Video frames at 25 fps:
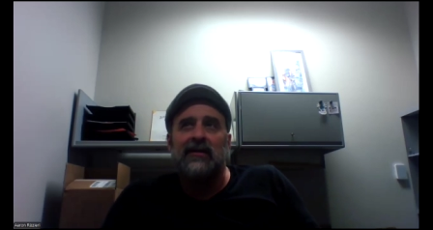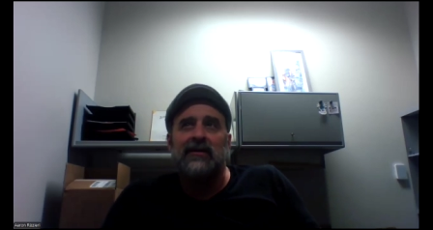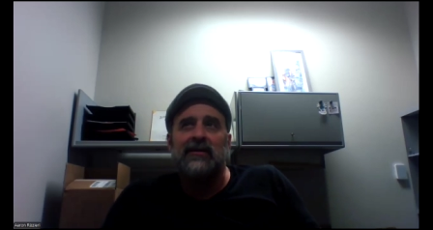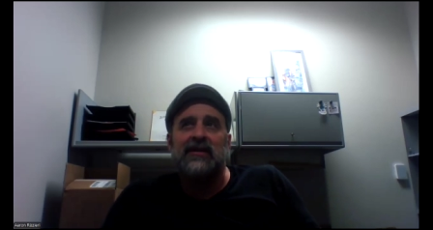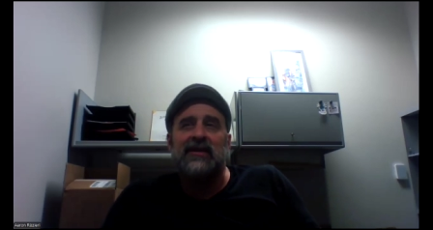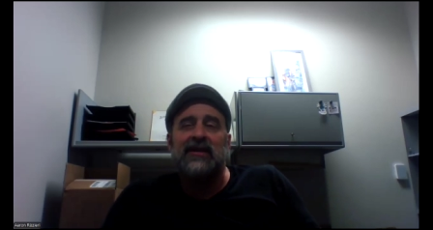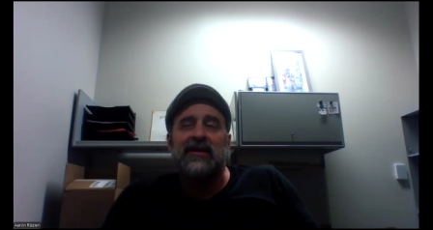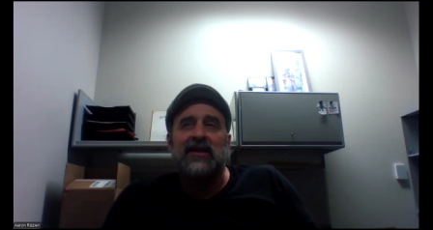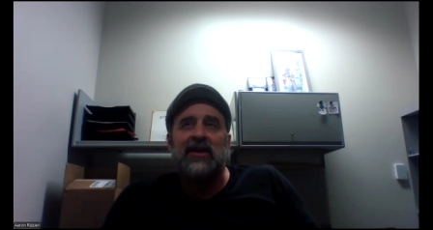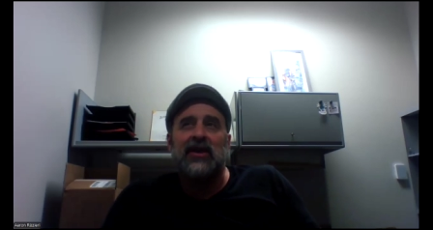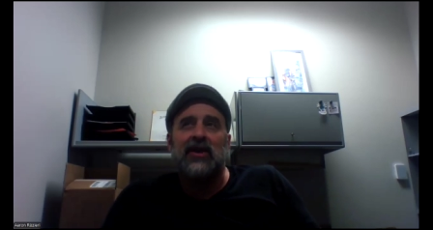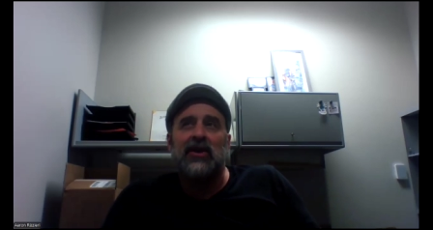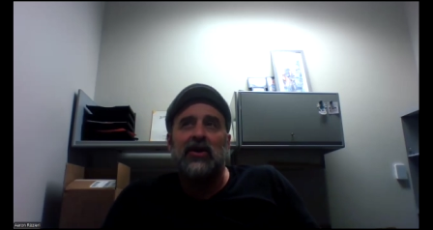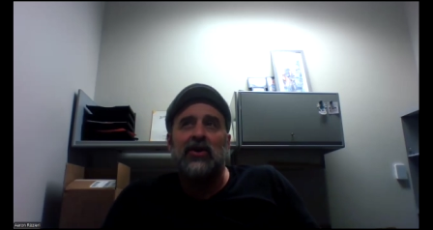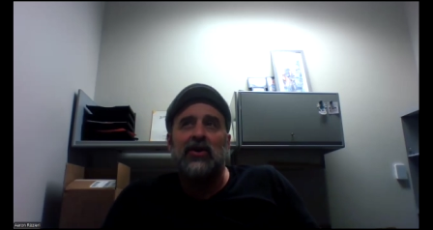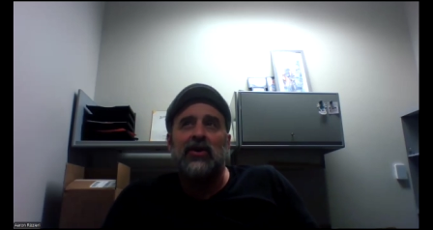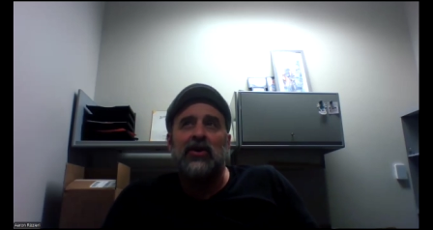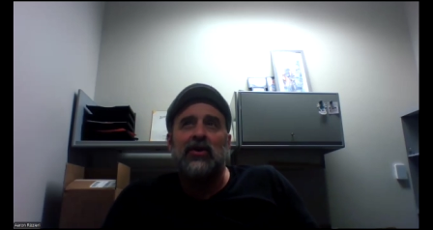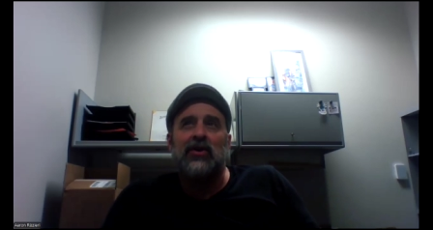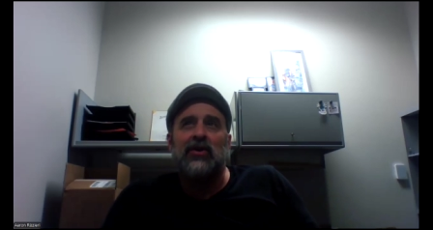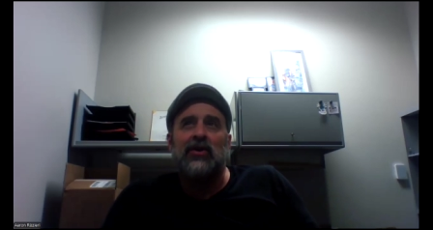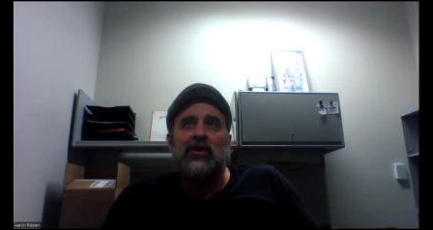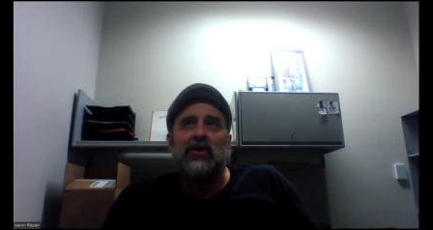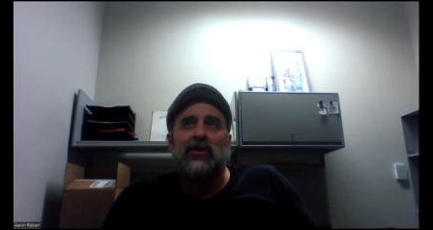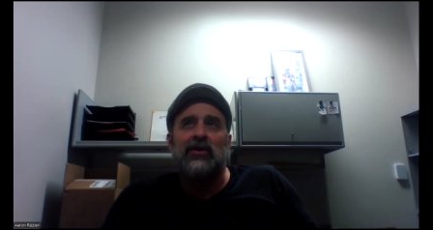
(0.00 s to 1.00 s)

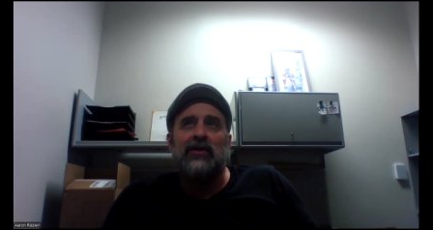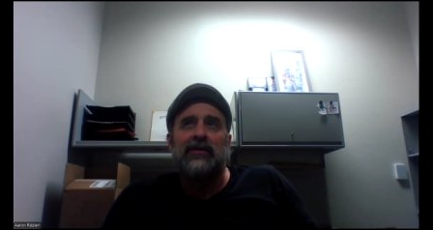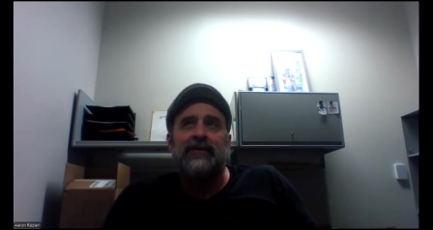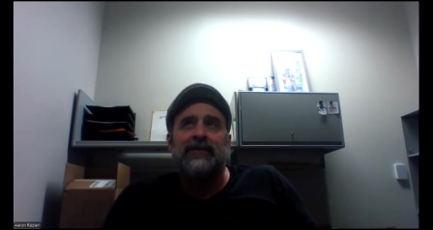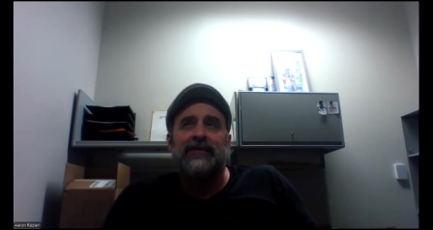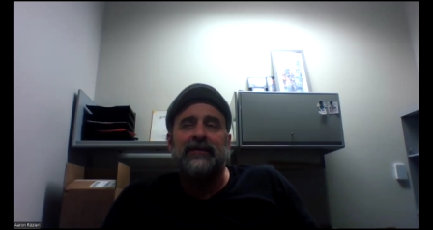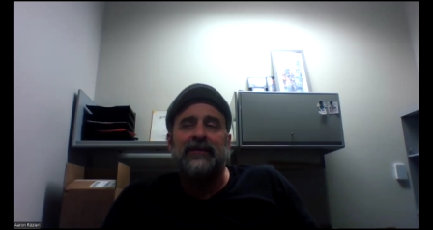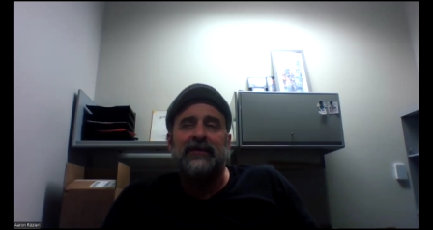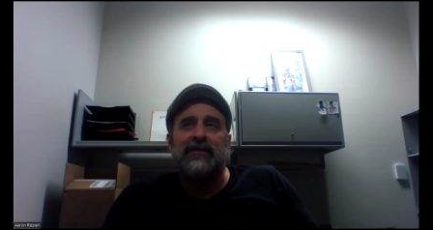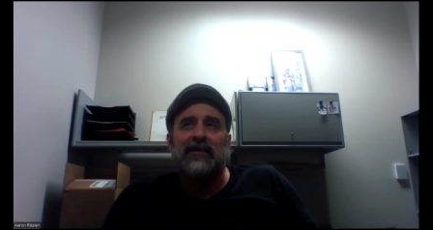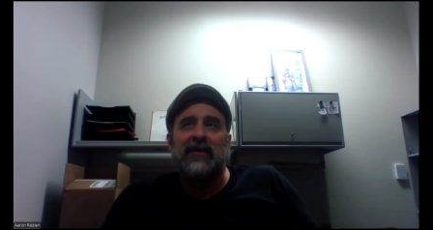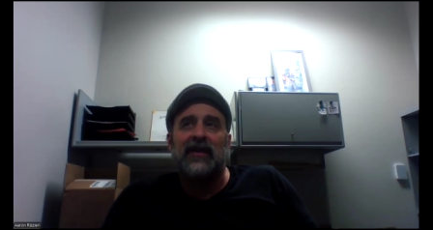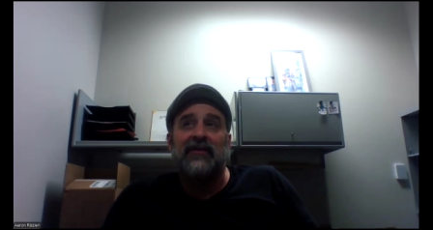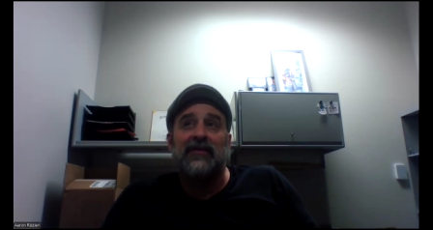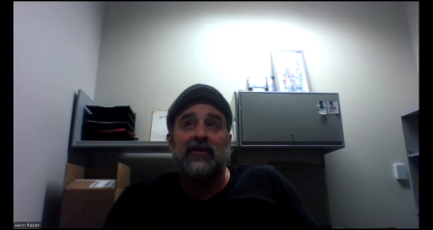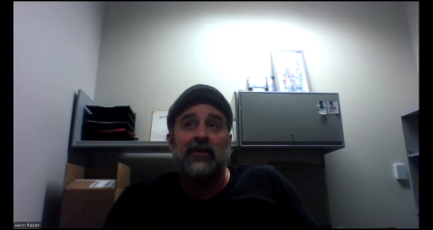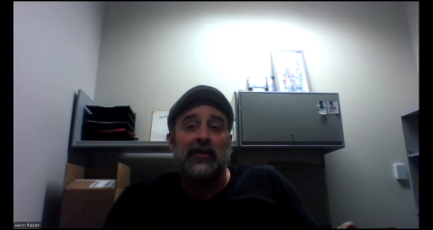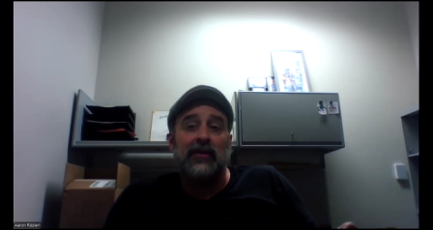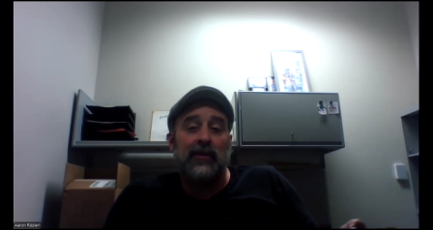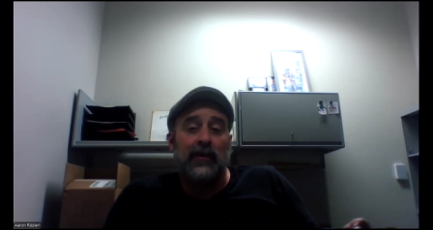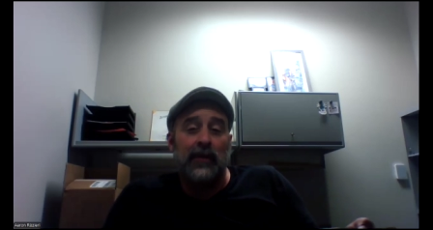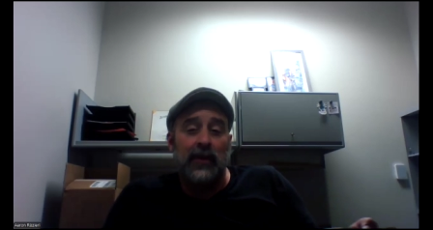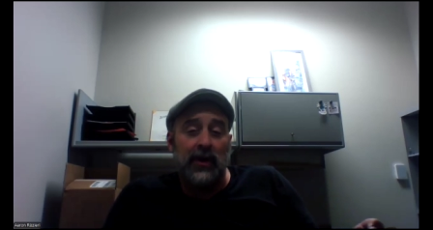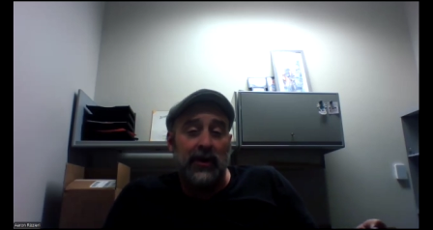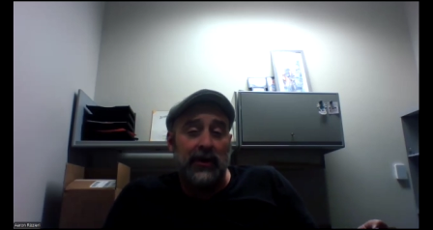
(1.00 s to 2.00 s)
So if
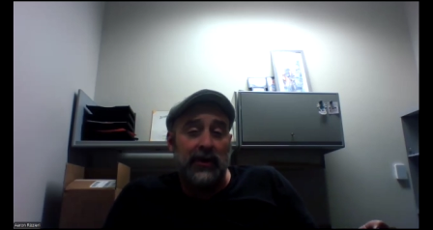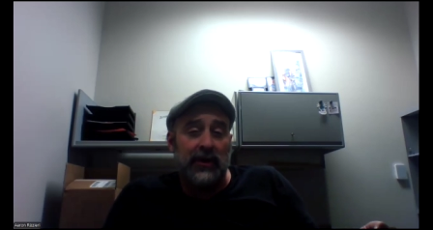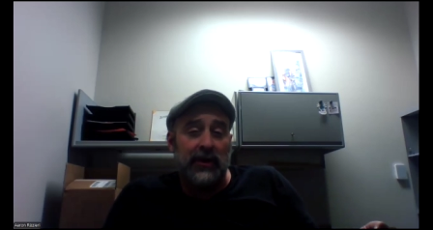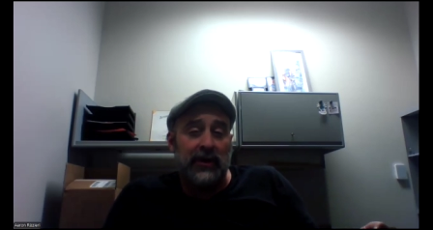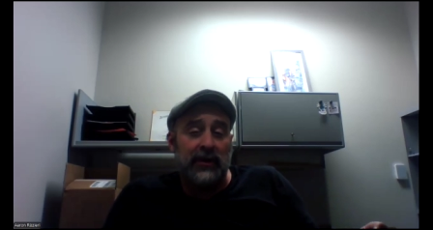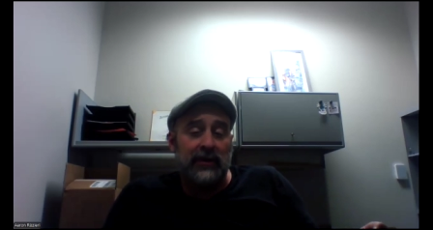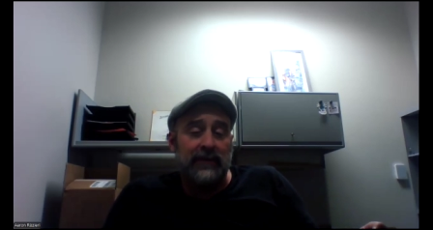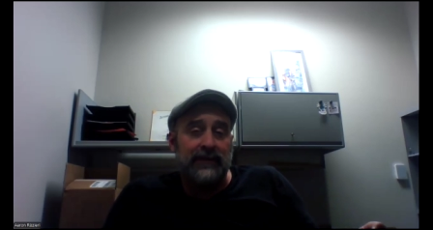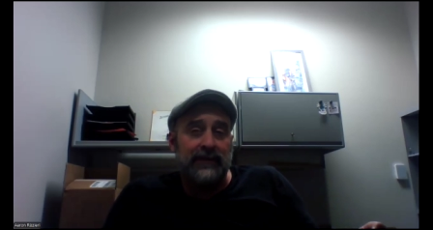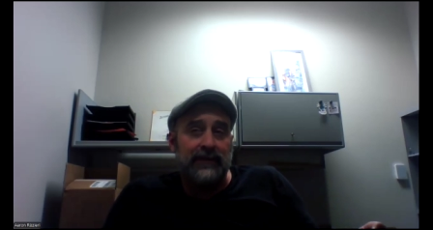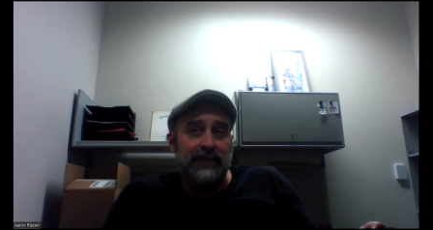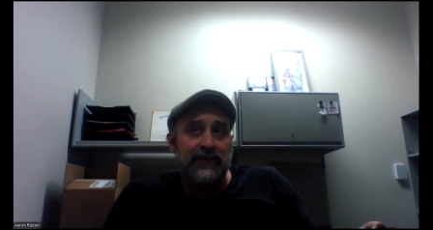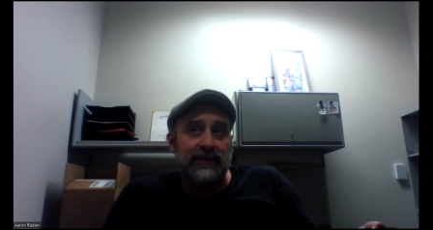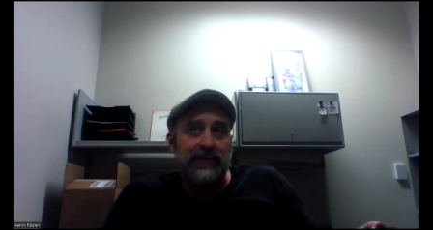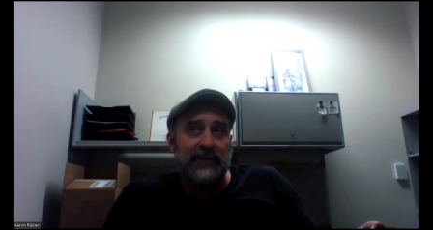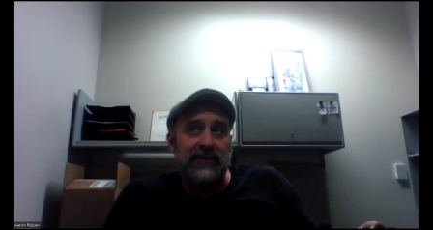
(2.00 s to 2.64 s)
you're the mother